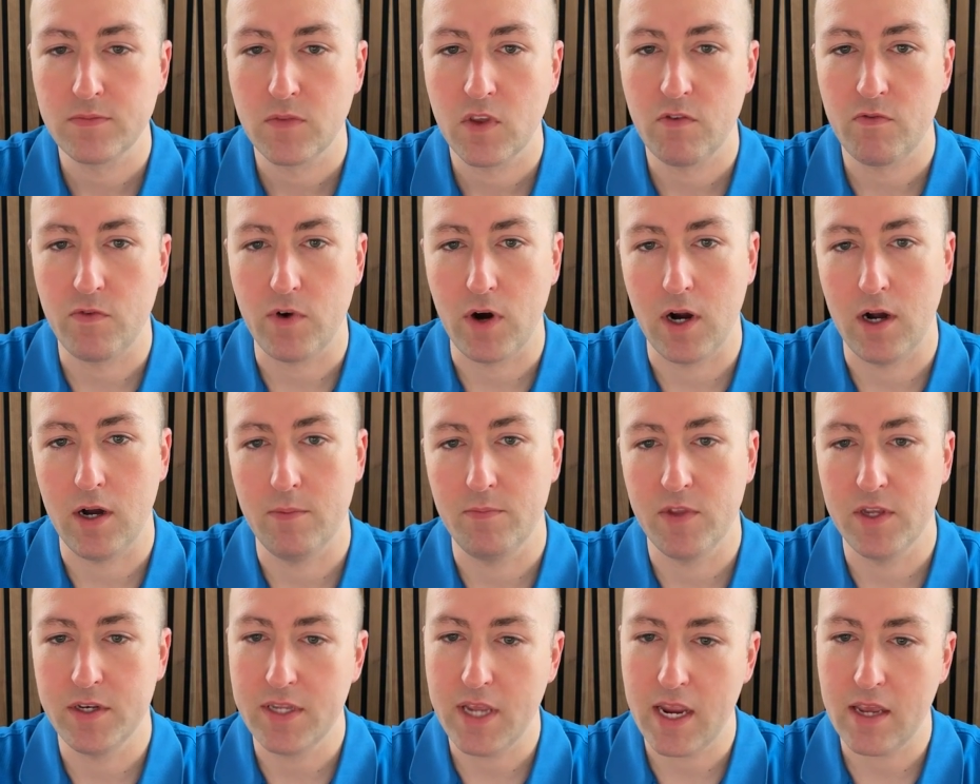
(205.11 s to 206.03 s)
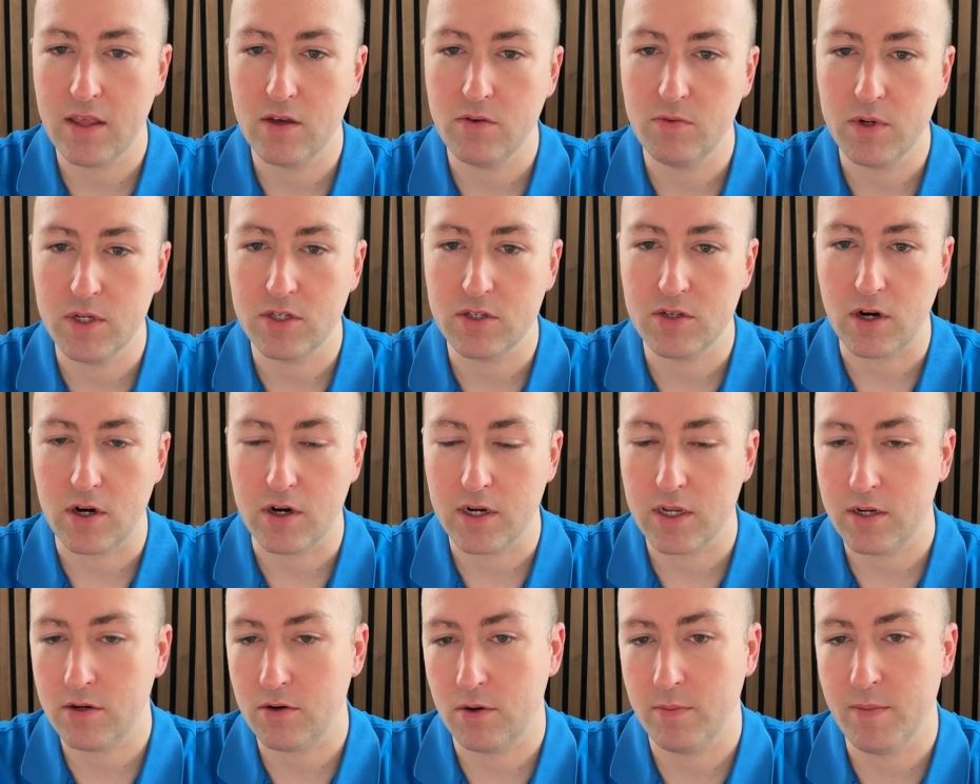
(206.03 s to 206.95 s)
from the day that we
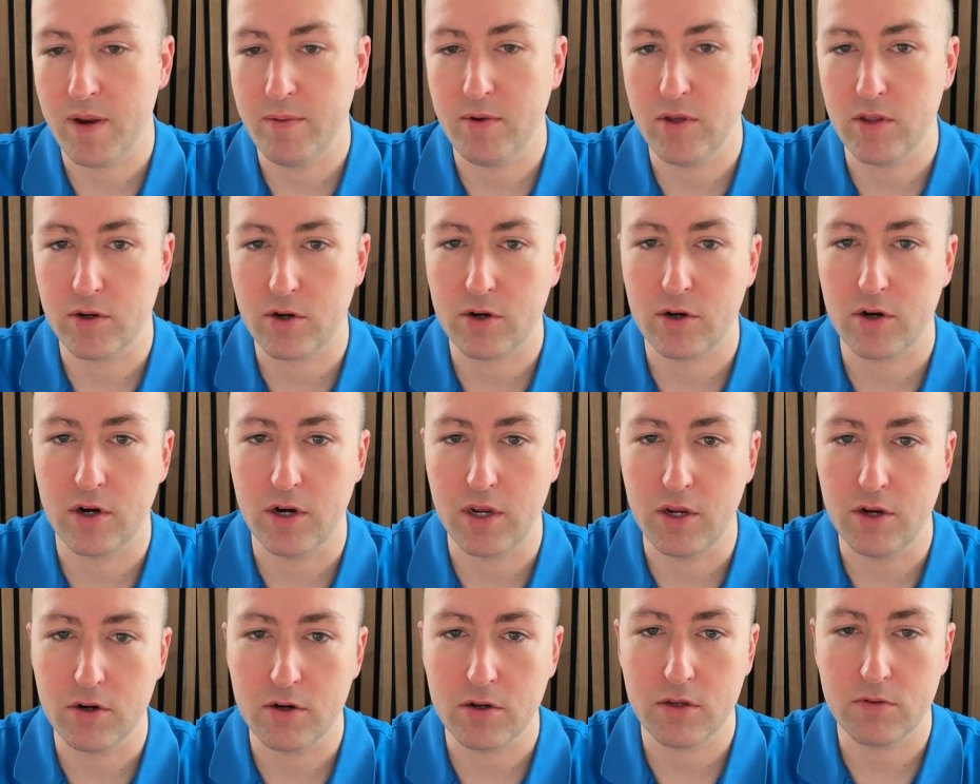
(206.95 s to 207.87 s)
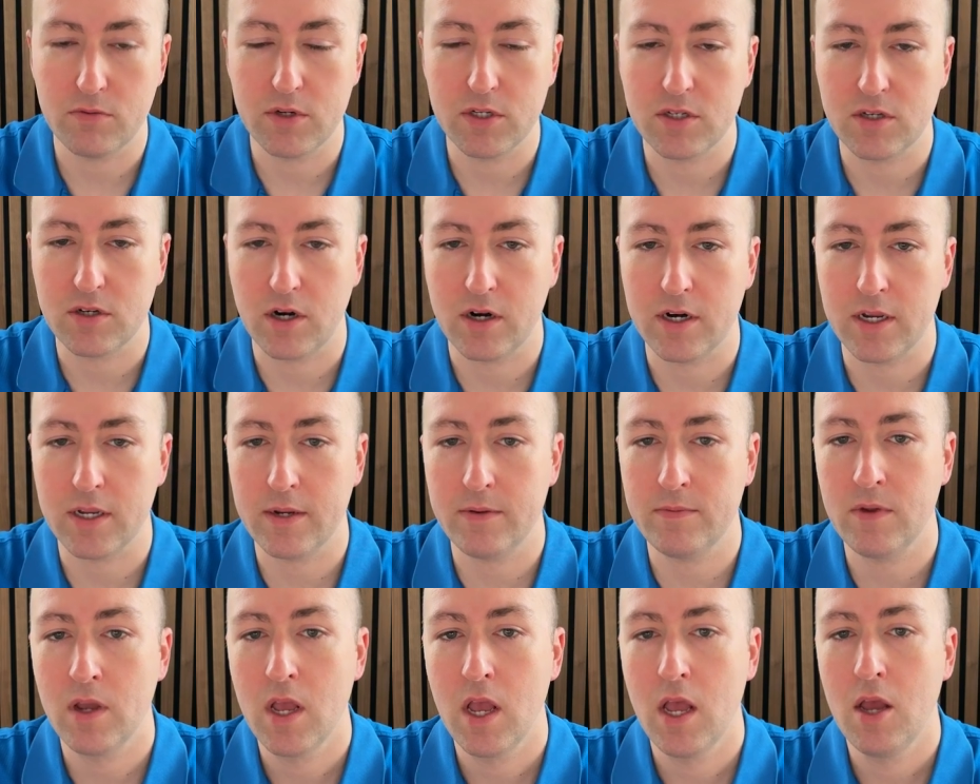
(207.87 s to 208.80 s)
started or maybe the current year that we
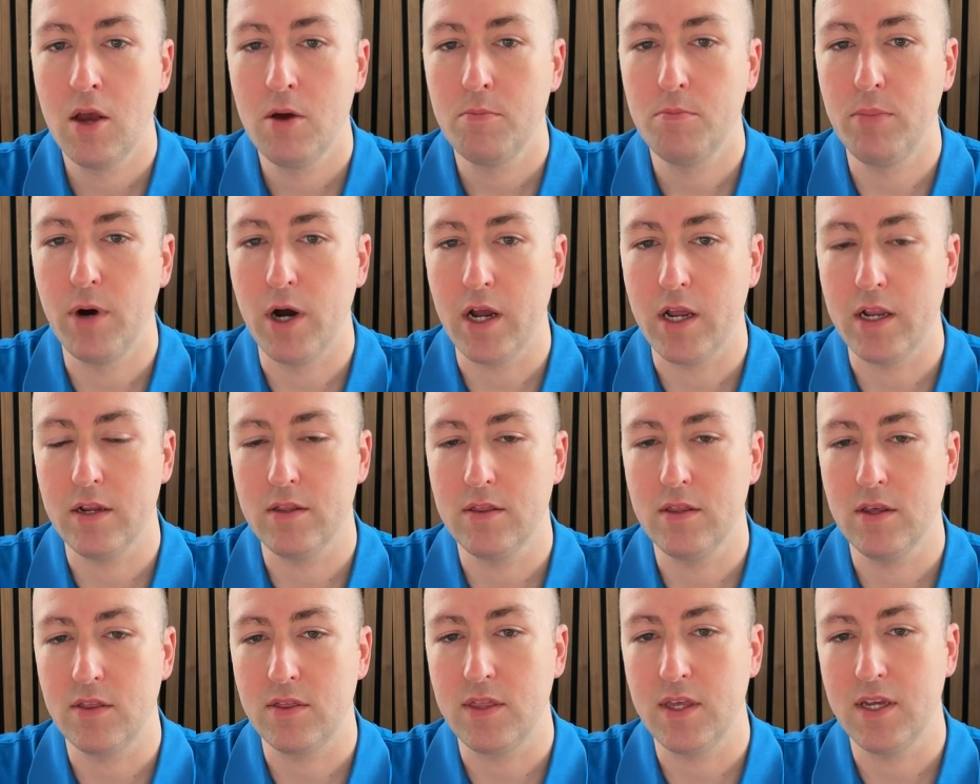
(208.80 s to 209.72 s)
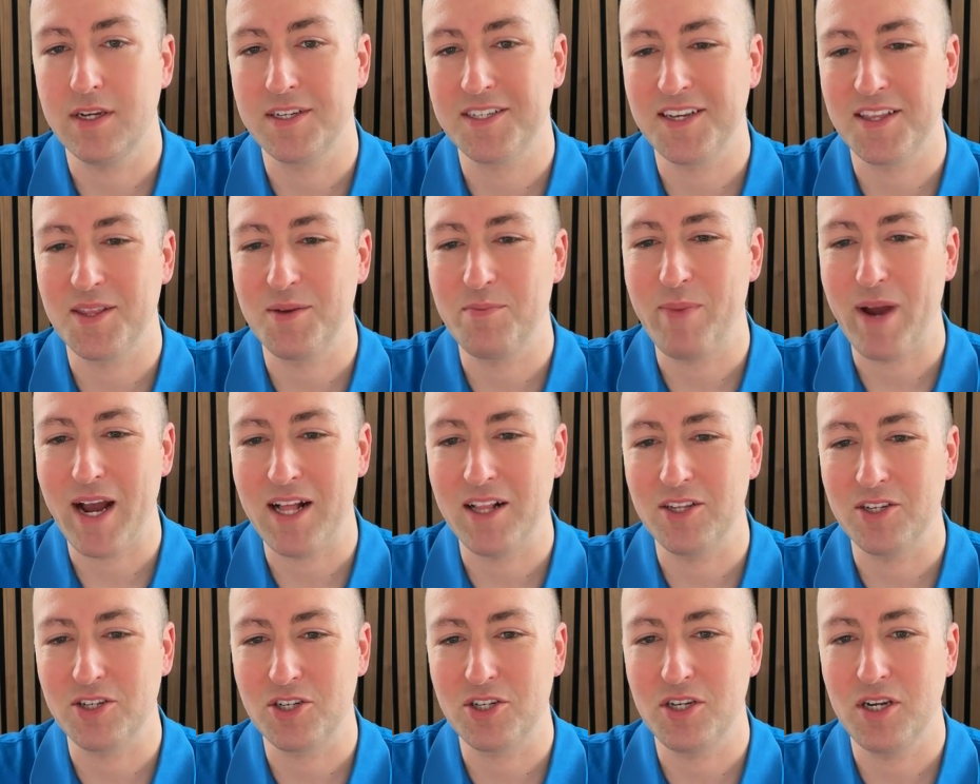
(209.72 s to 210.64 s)
started, but the things on the
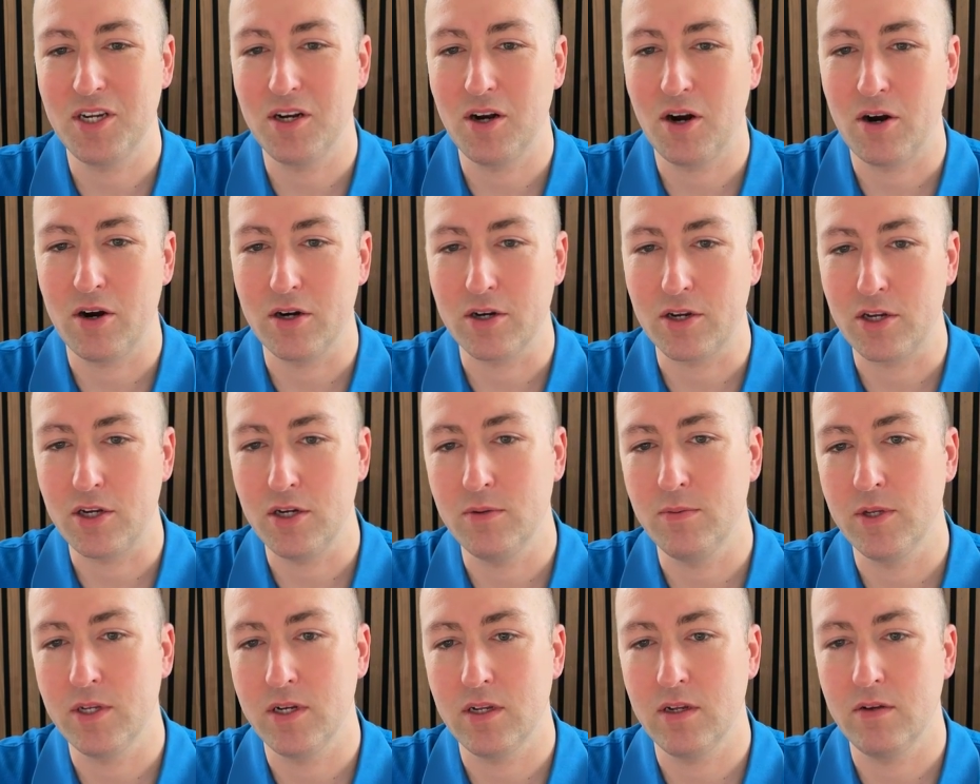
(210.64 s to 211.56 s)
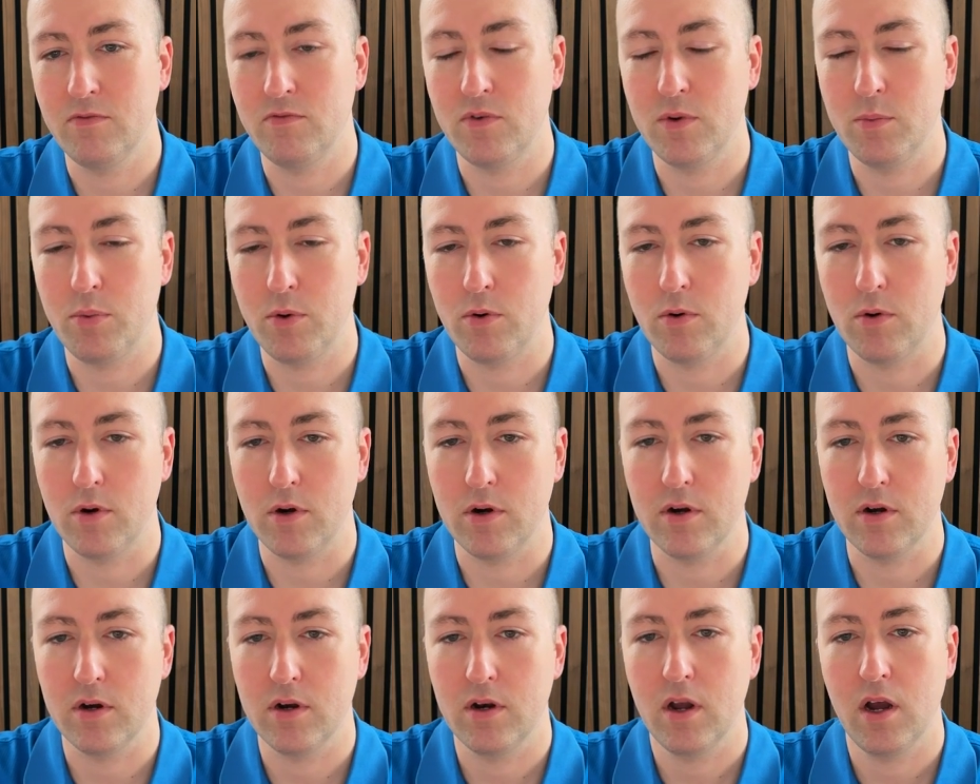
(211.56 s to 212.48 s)
balance sheet are a cumulative
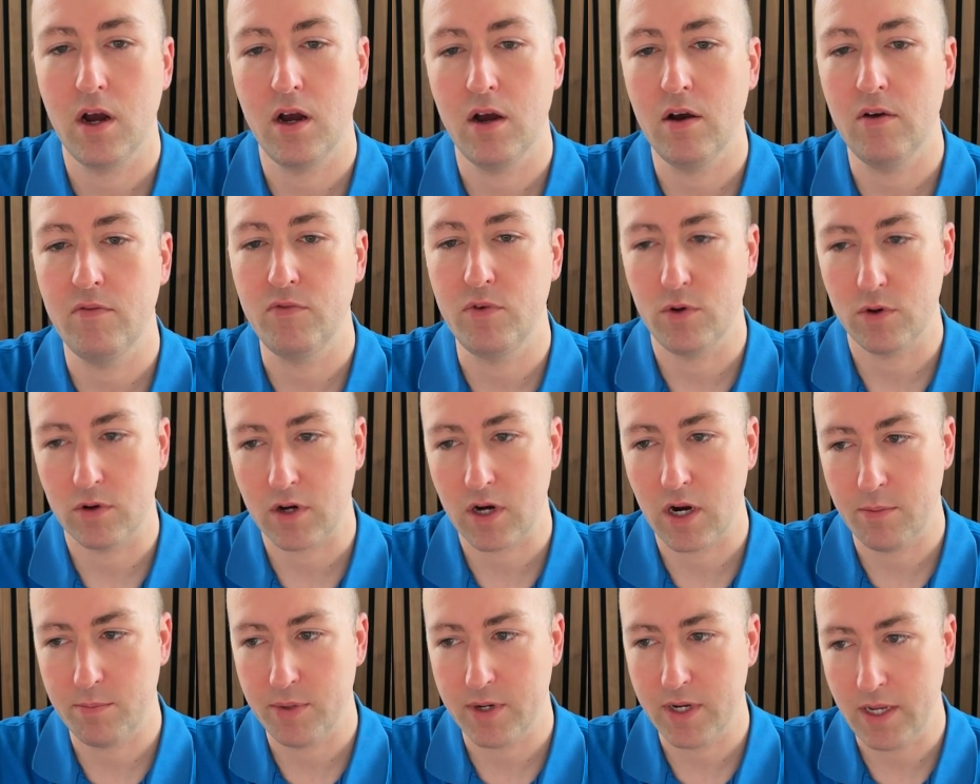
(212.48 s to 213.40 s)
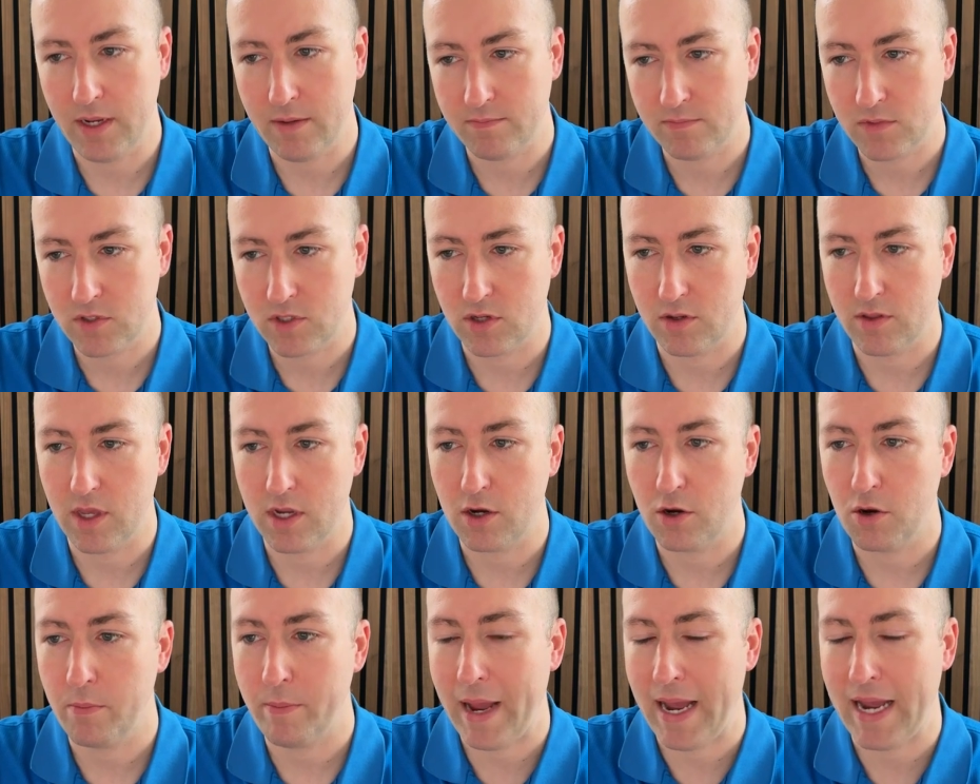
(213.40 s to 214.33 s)
report of your company. So they
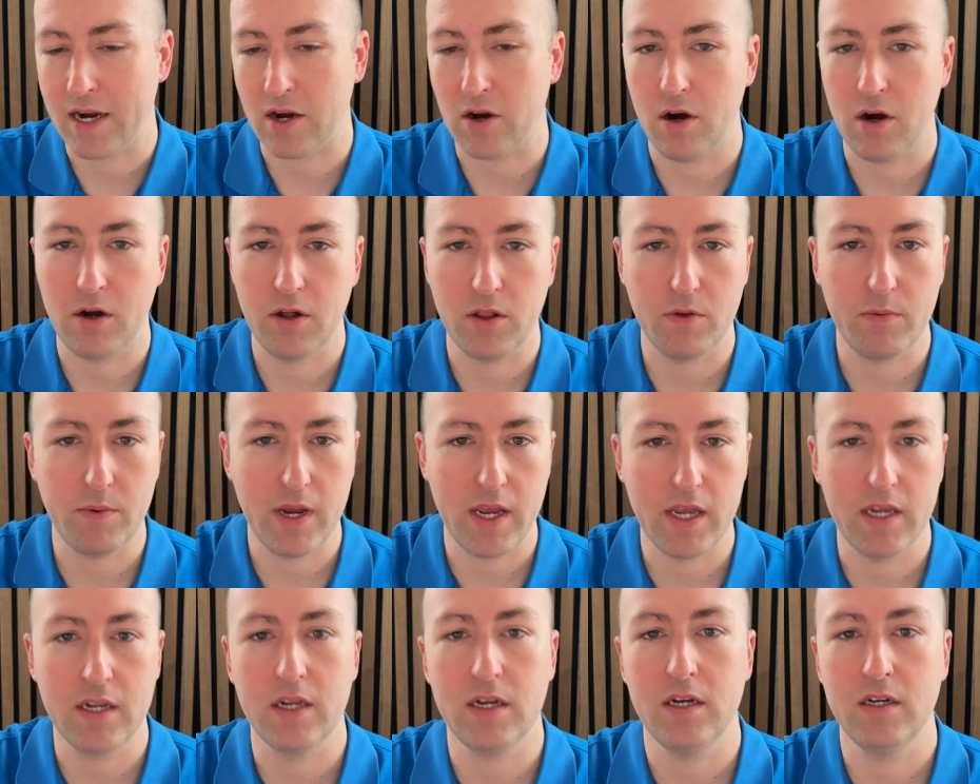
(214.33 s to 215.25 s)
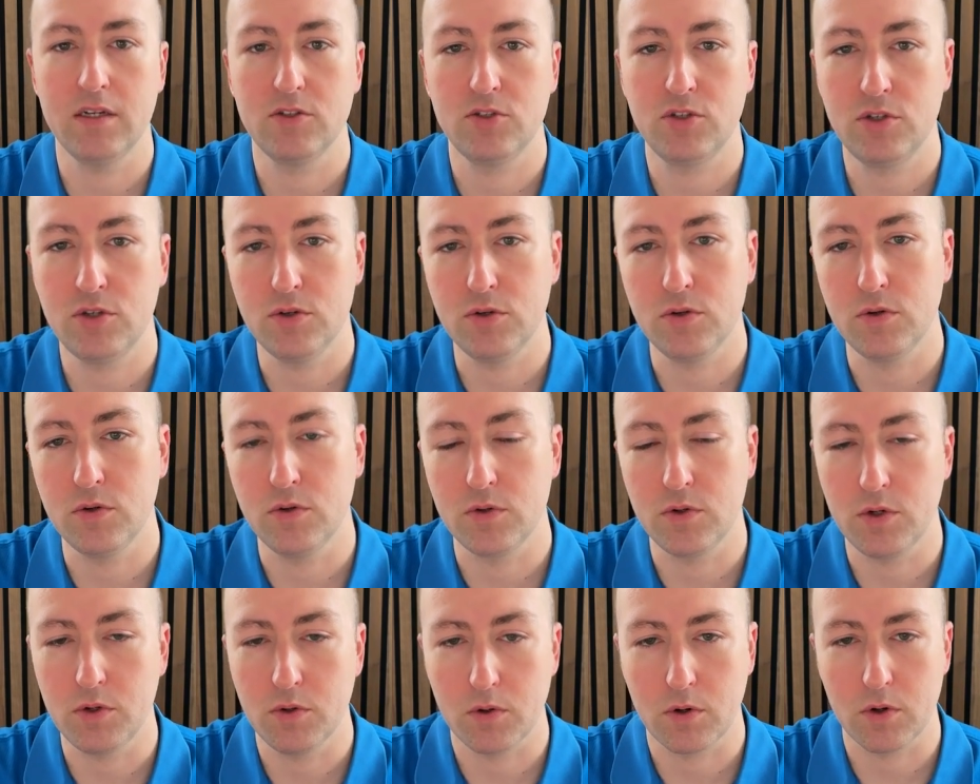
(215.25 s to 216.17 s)
go back all the way to
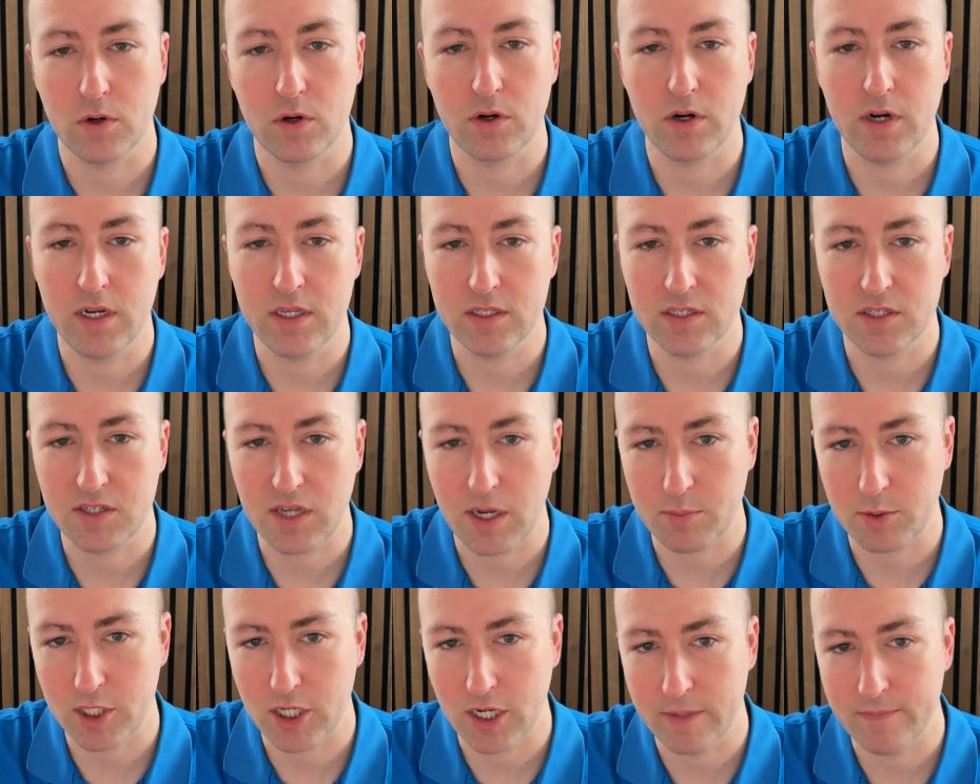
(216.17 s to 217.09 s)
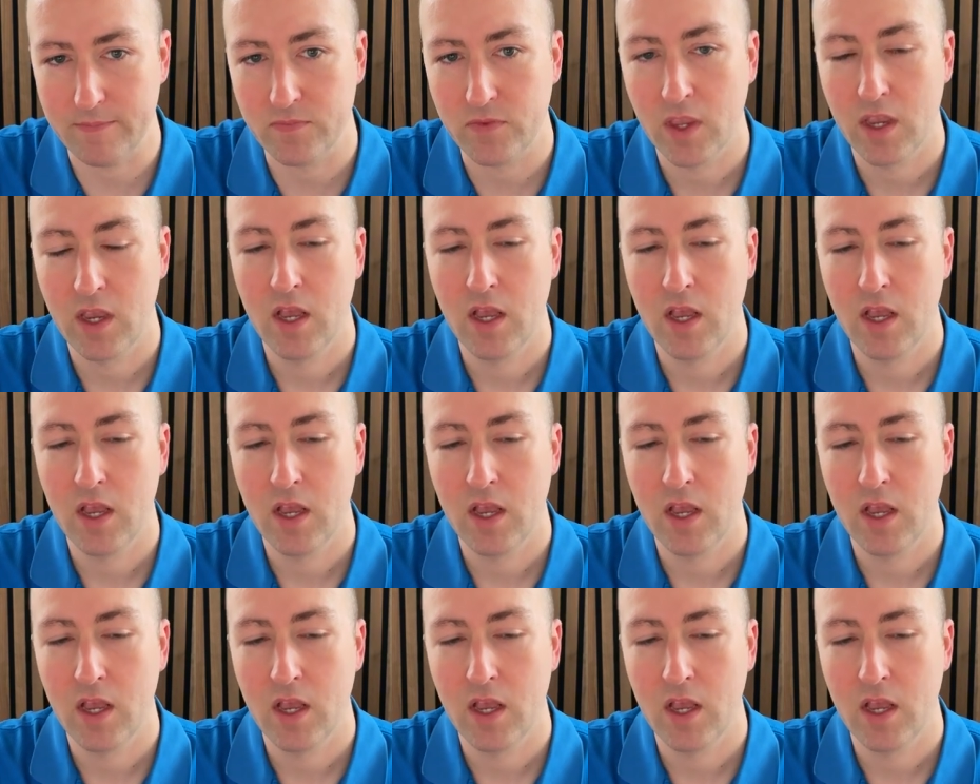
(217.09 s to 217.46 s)
your inception.